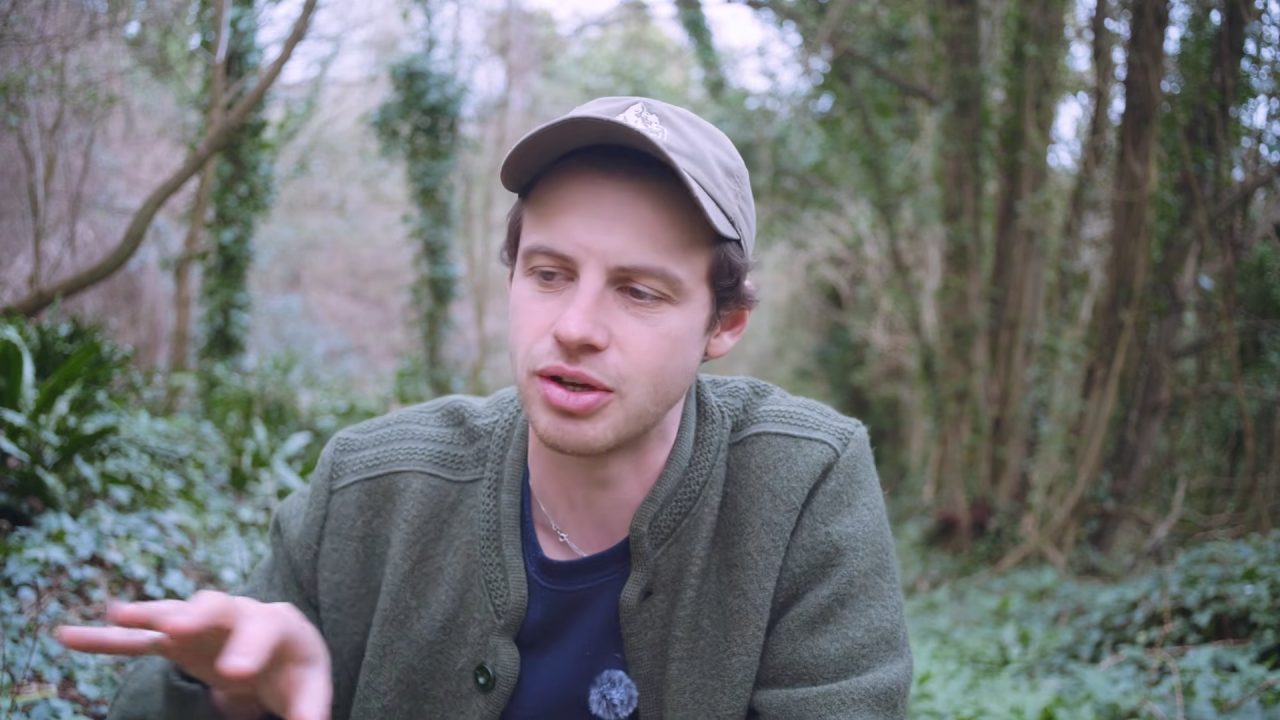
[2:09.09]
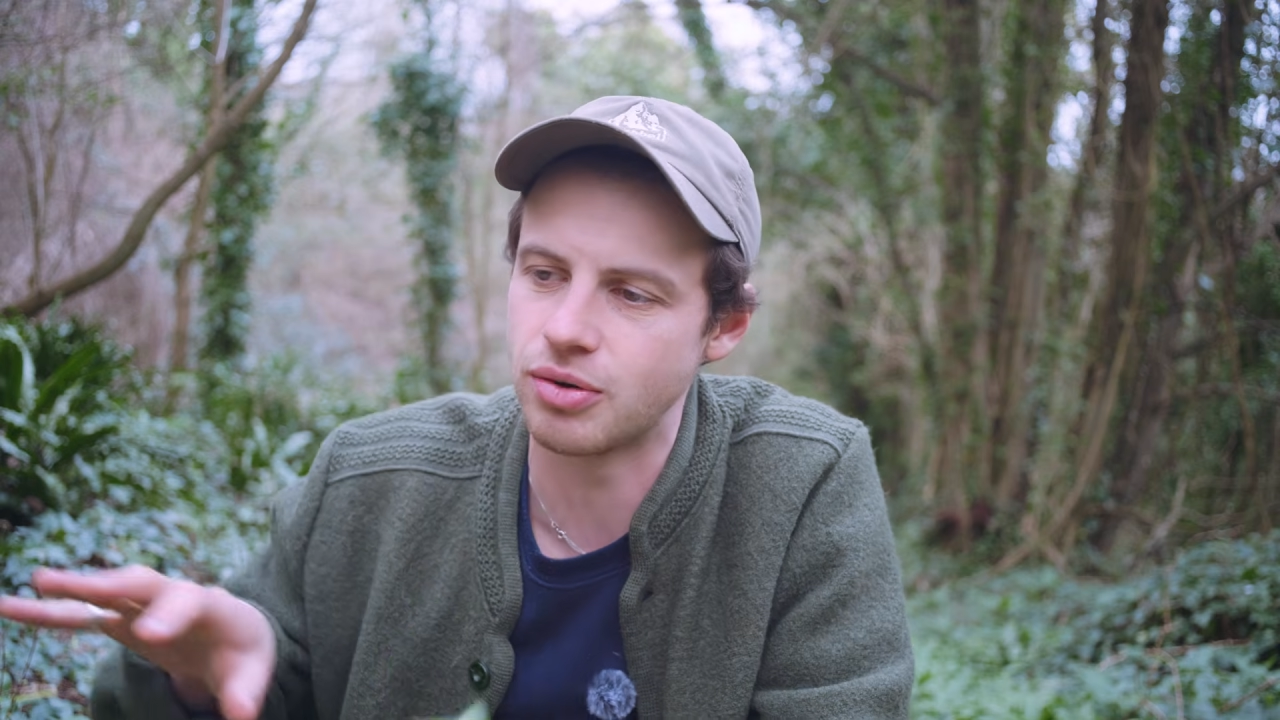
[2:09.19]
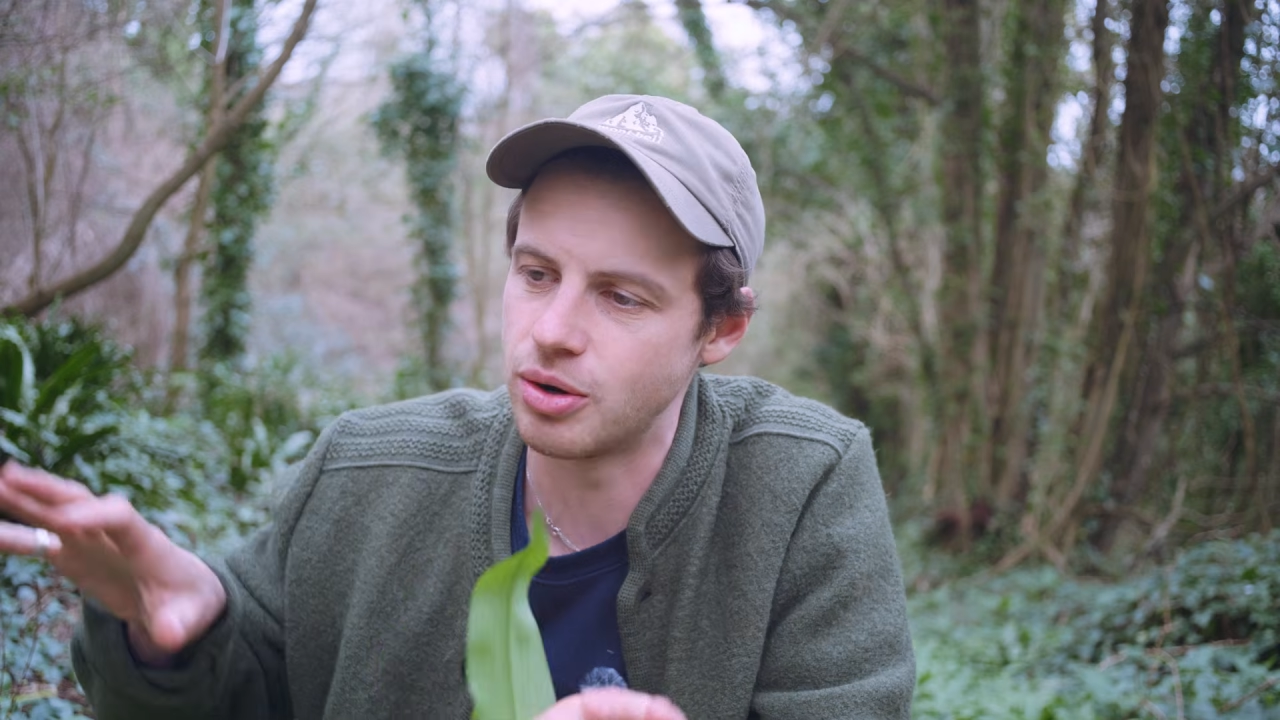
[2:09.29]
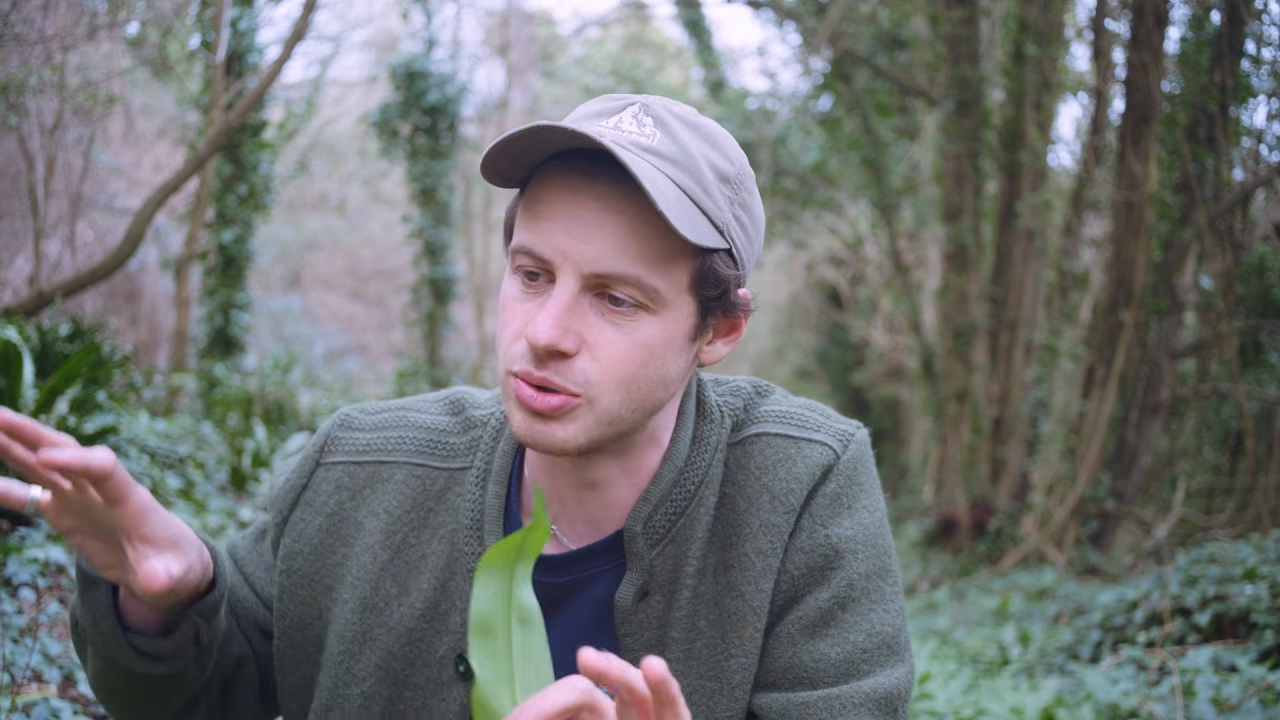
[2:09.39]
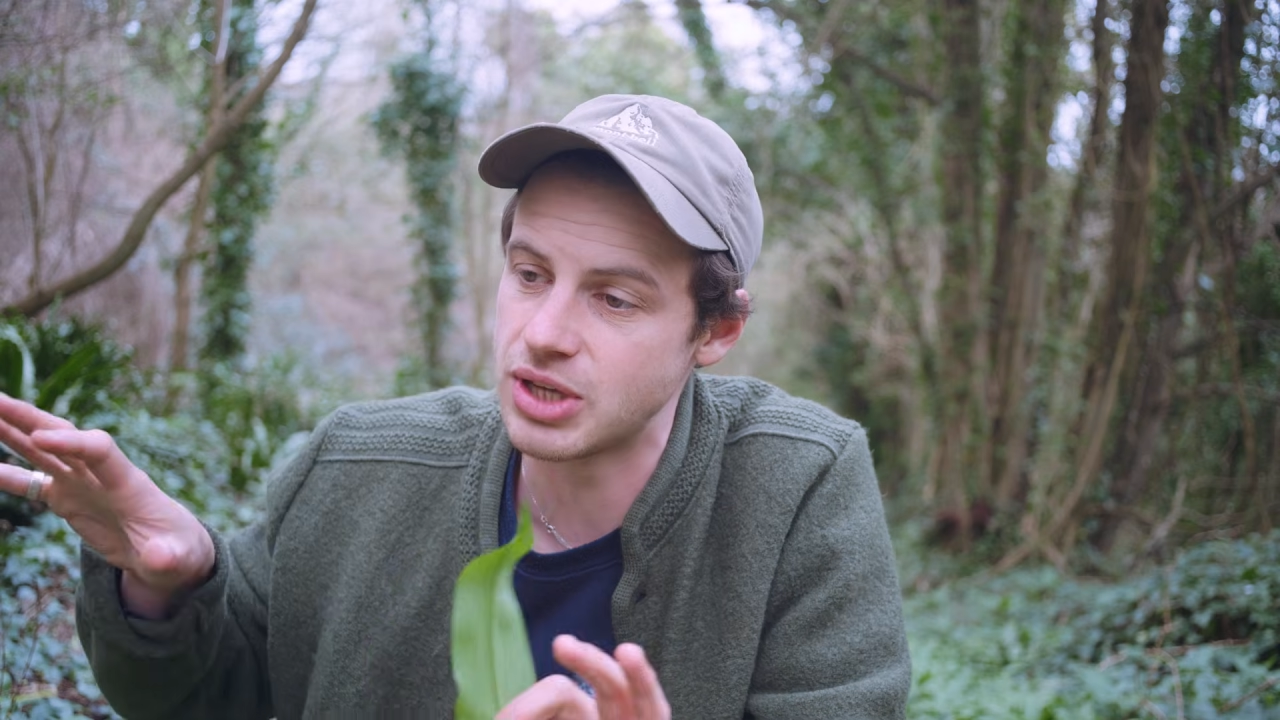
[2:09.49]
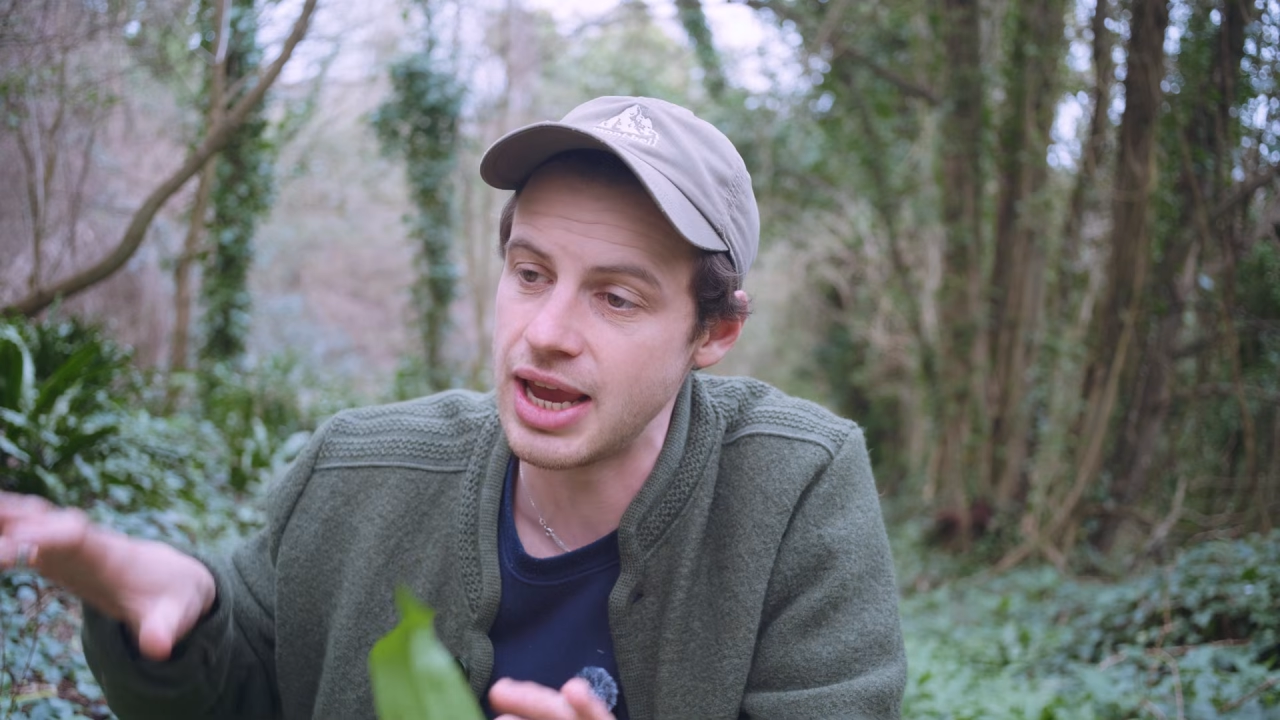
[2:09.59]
that grows